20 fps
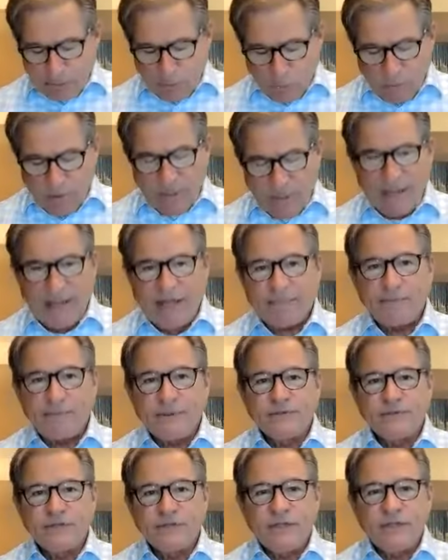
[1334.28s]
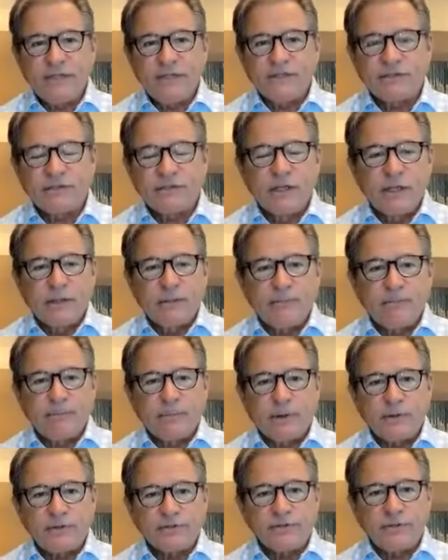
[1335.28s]
What happens is
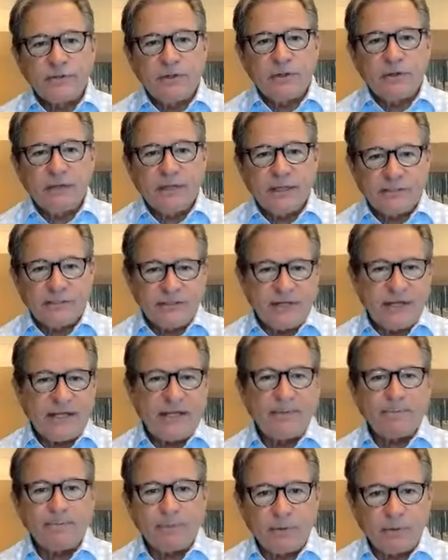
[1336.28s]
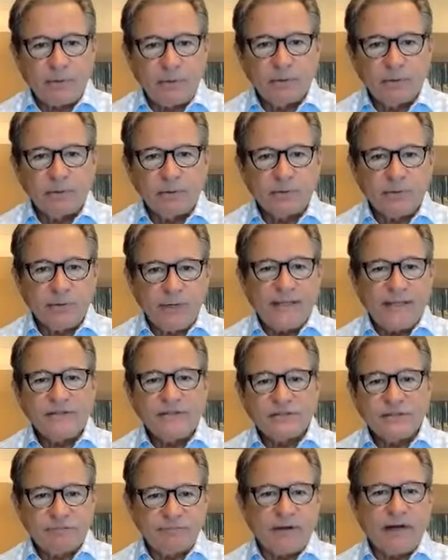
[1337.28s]
personal example
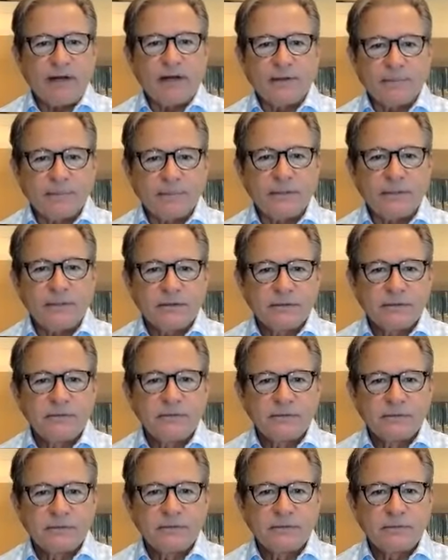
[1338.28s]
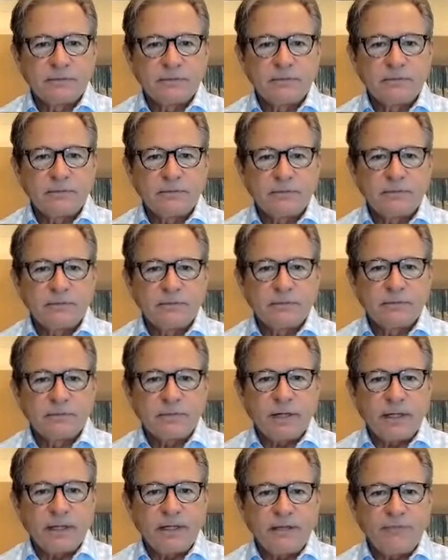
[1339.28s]
creates environment,
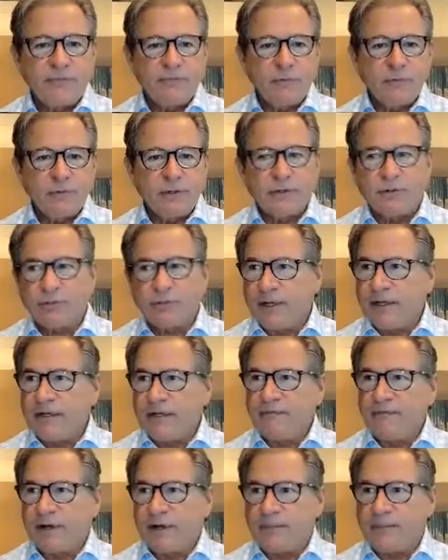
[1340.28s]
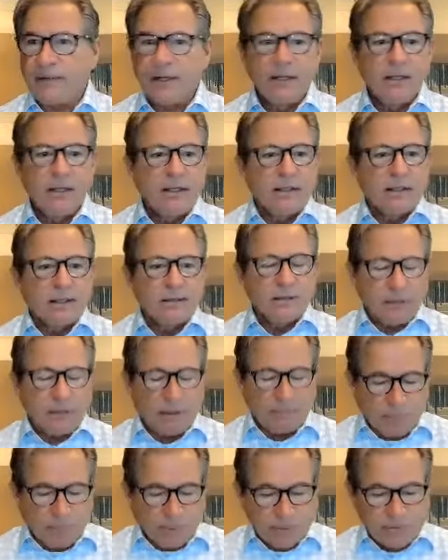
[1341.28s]
right? If you want to create environment,
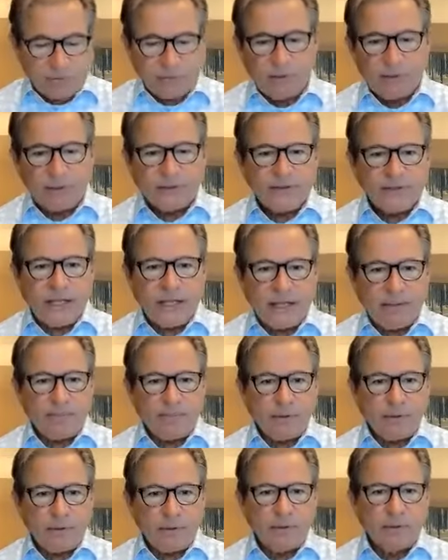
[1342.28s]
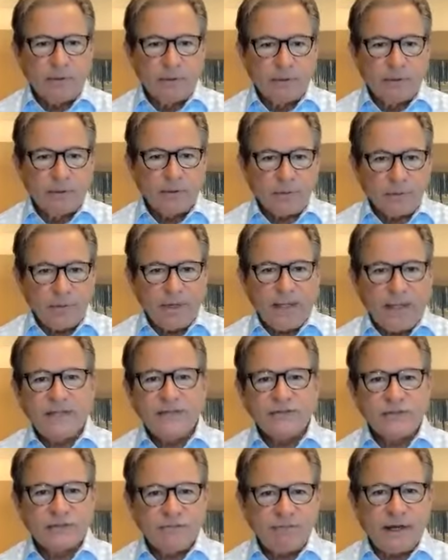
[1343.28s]
a personal example
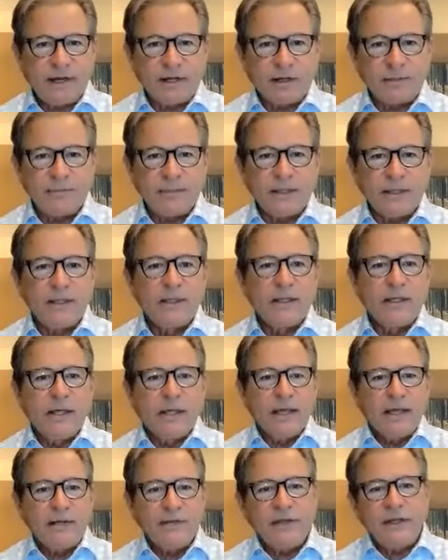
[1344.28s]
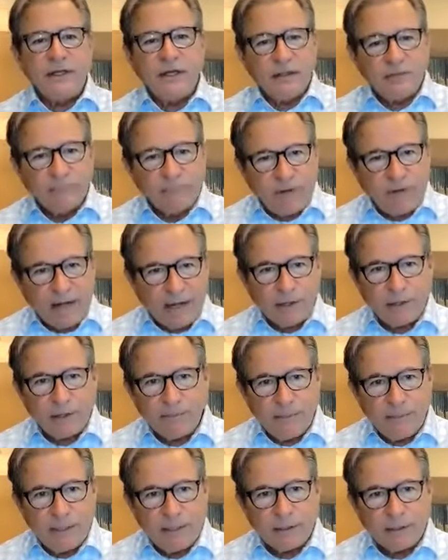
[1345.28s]
creates environment. And then
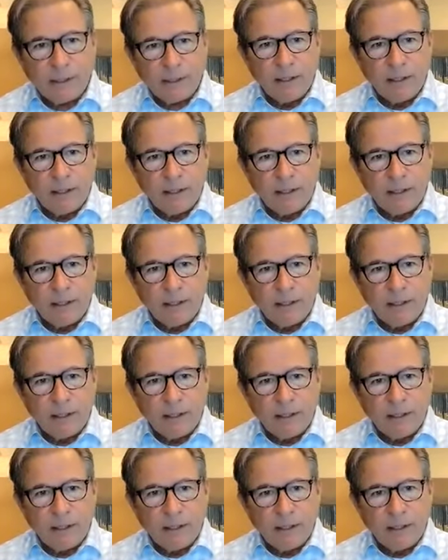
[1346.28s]
environment